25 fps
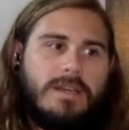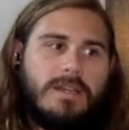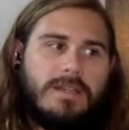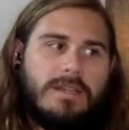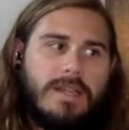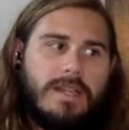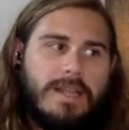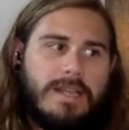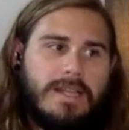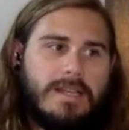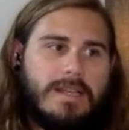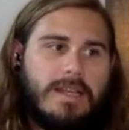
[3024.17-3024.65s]

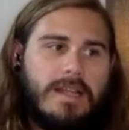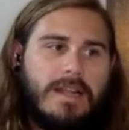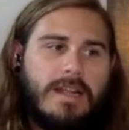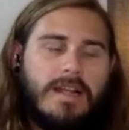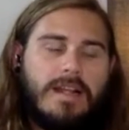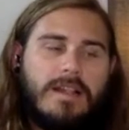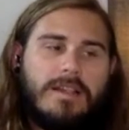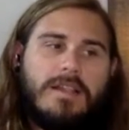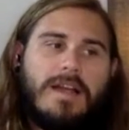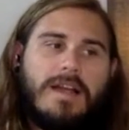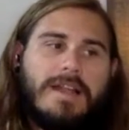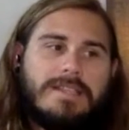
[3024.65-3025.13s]
Like yeah.
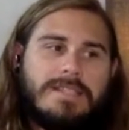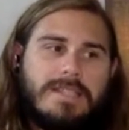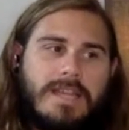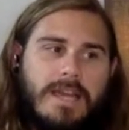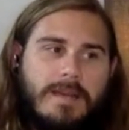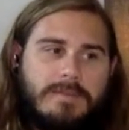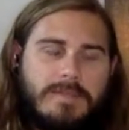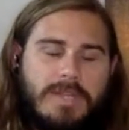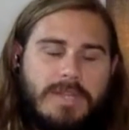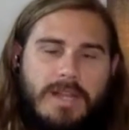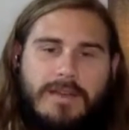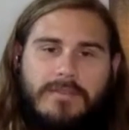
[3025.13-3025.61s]
a lot of
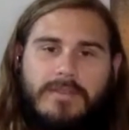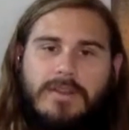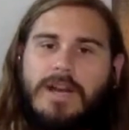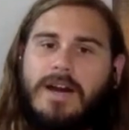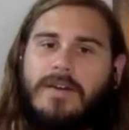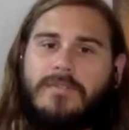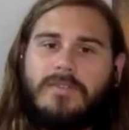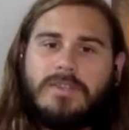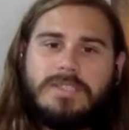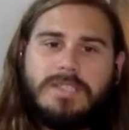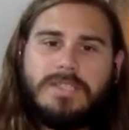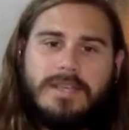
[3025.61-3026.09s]
times I'll have
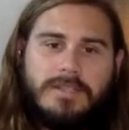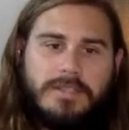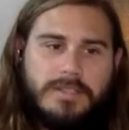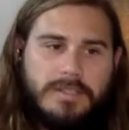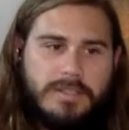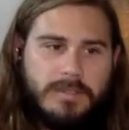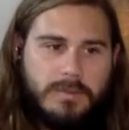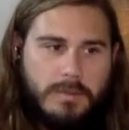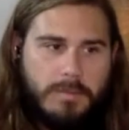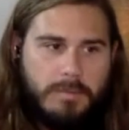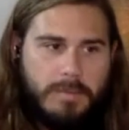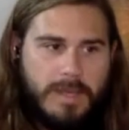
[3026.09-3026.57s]

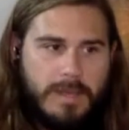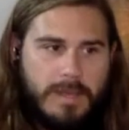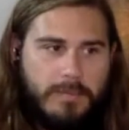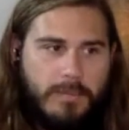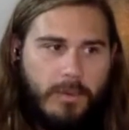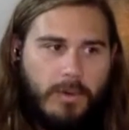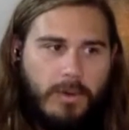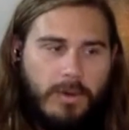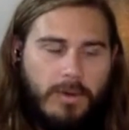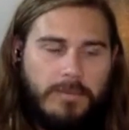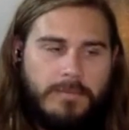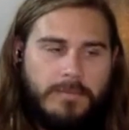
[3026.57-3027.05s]
conversations with
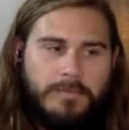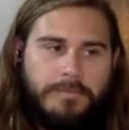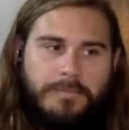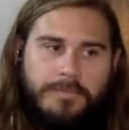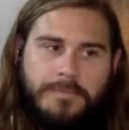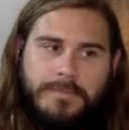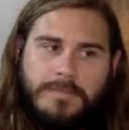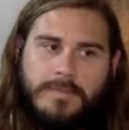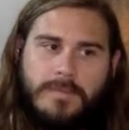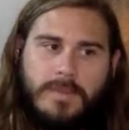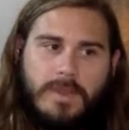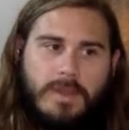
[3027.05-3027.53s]
people
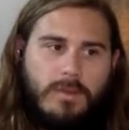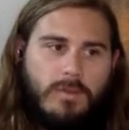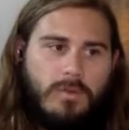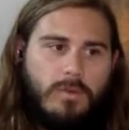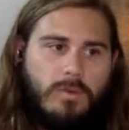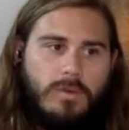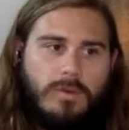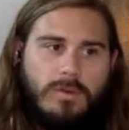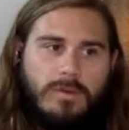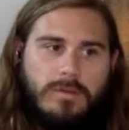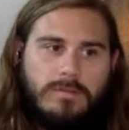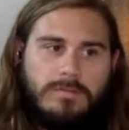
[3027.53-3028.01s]

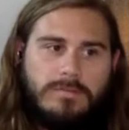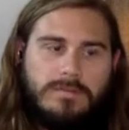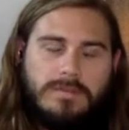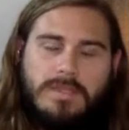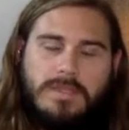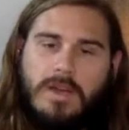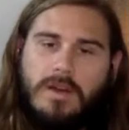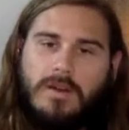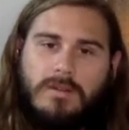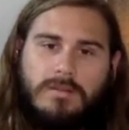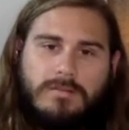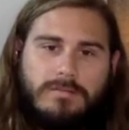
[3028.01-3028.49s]
who
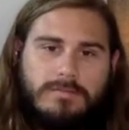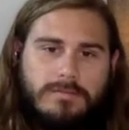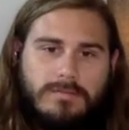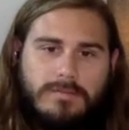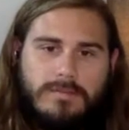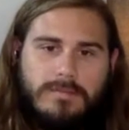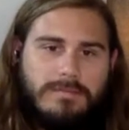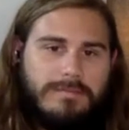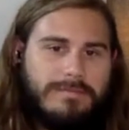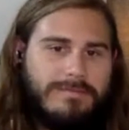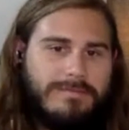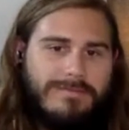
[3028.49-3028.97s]
don't
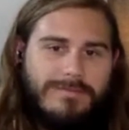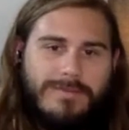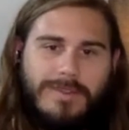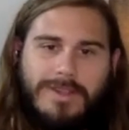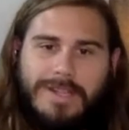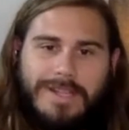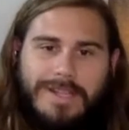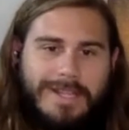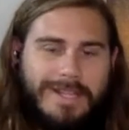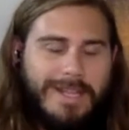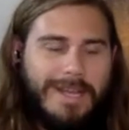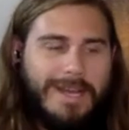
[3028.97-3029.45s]

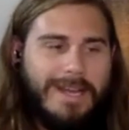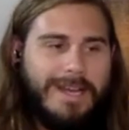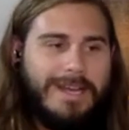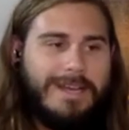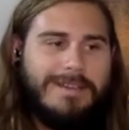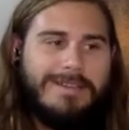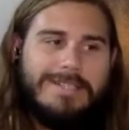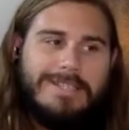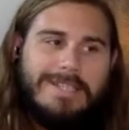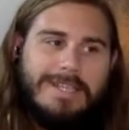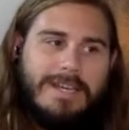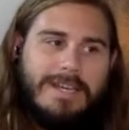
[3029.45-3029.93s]
really uh,
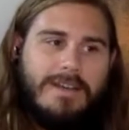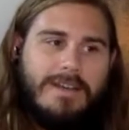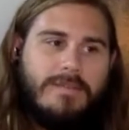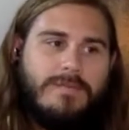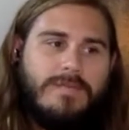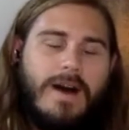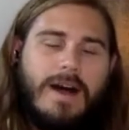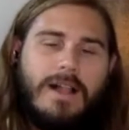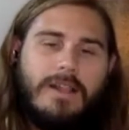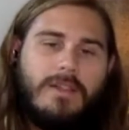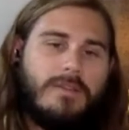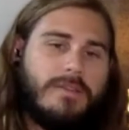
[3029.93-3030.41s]

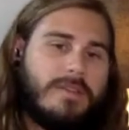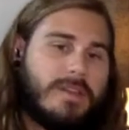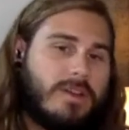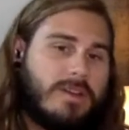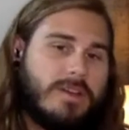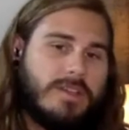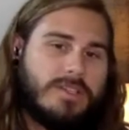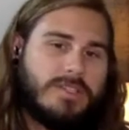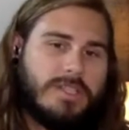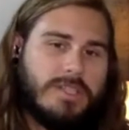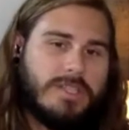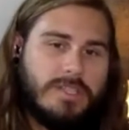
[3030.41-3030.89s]
follow the
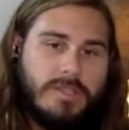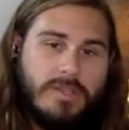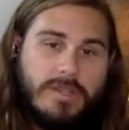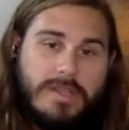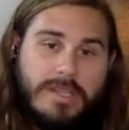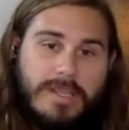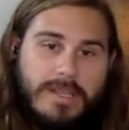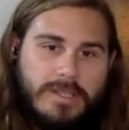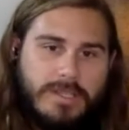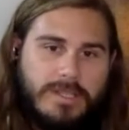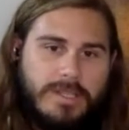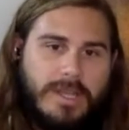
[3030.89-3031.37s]
Christian
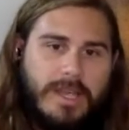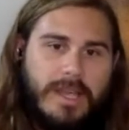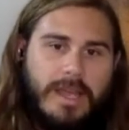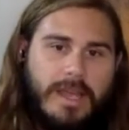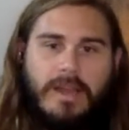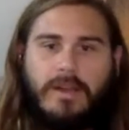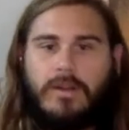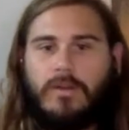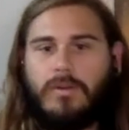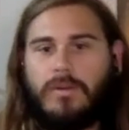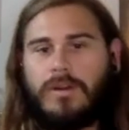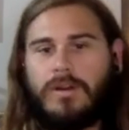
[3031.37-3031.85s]

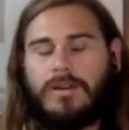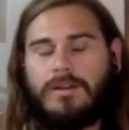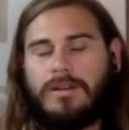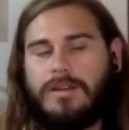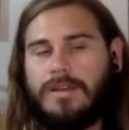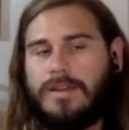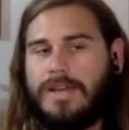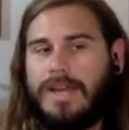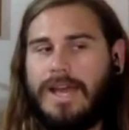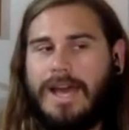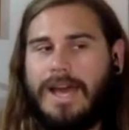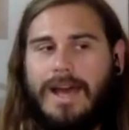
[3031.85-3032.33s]
tradition or
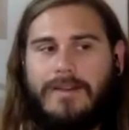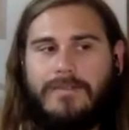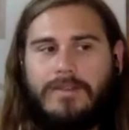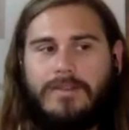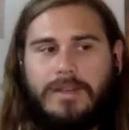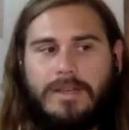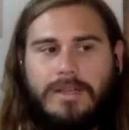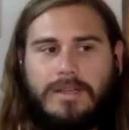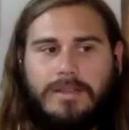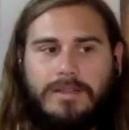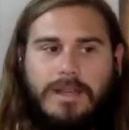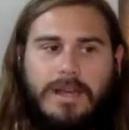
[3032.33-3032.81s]
have
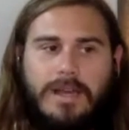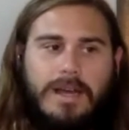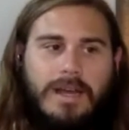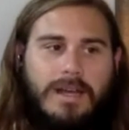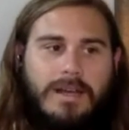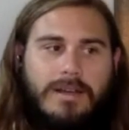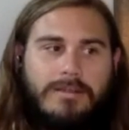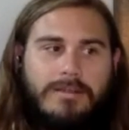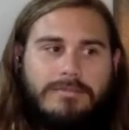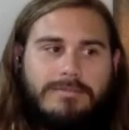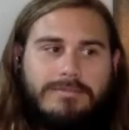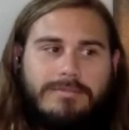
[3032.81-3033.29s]
a
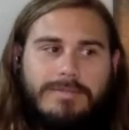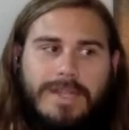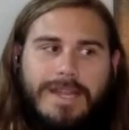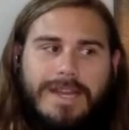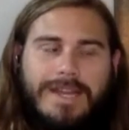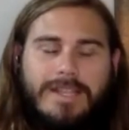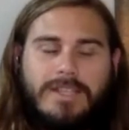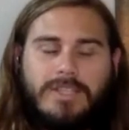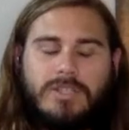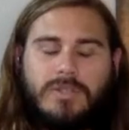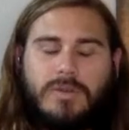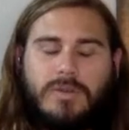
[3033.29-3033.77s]
uh,
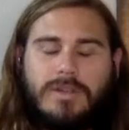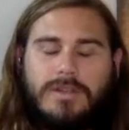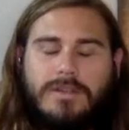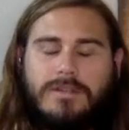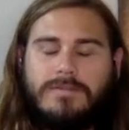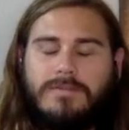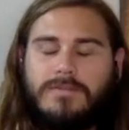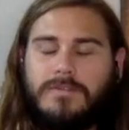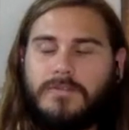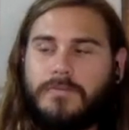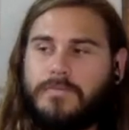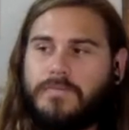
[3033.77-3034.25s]
any sort
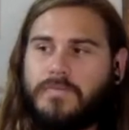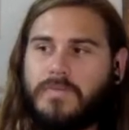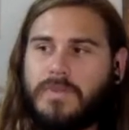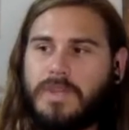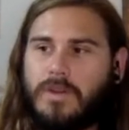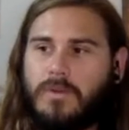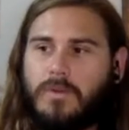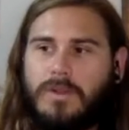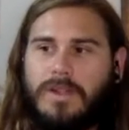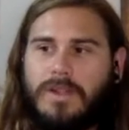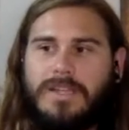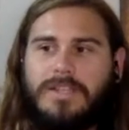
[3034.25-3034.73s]
of
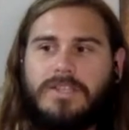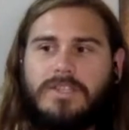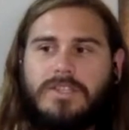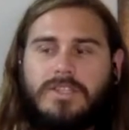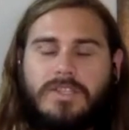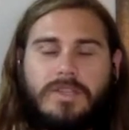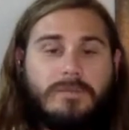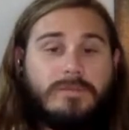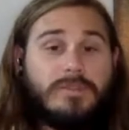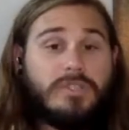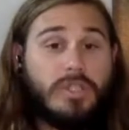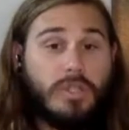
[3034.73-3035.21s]

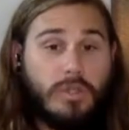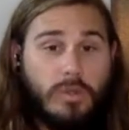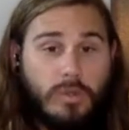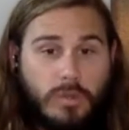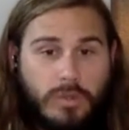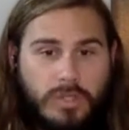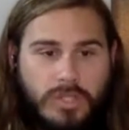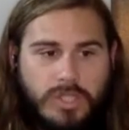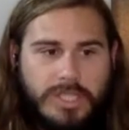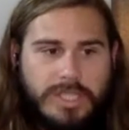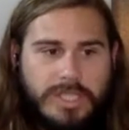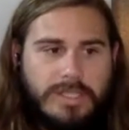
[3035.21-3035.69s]
relationship
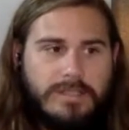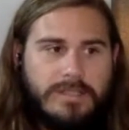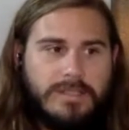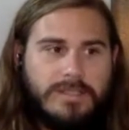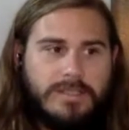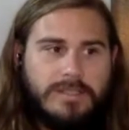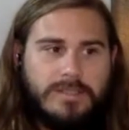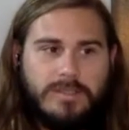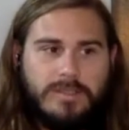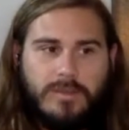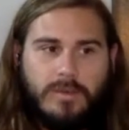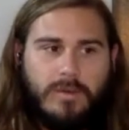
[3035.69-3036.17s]
to
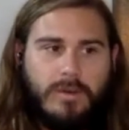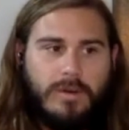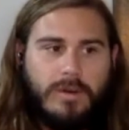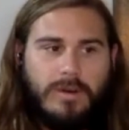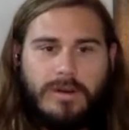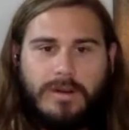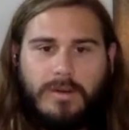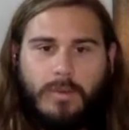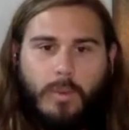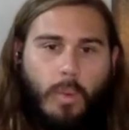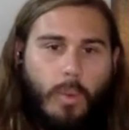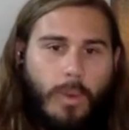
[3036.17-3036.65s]
Jesus
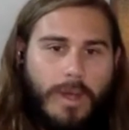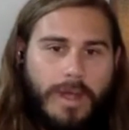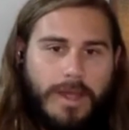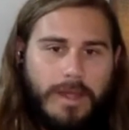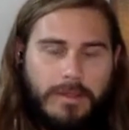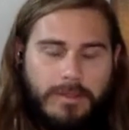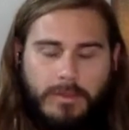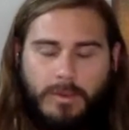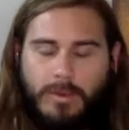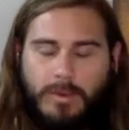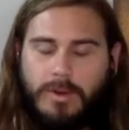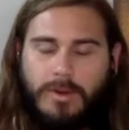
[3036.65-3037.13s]
or
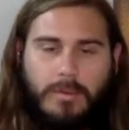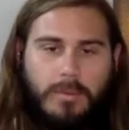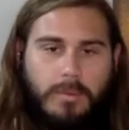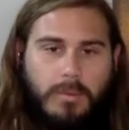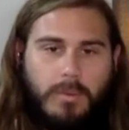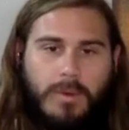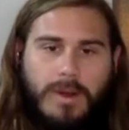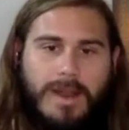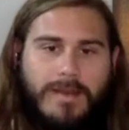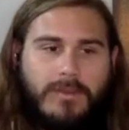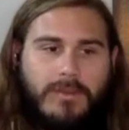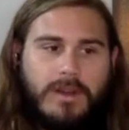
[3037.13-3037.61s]
with or
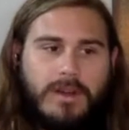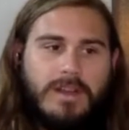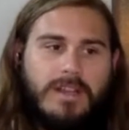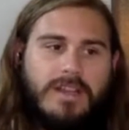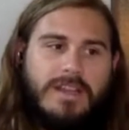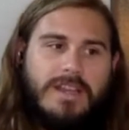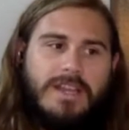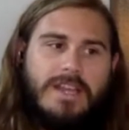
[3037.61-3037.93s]
whatever.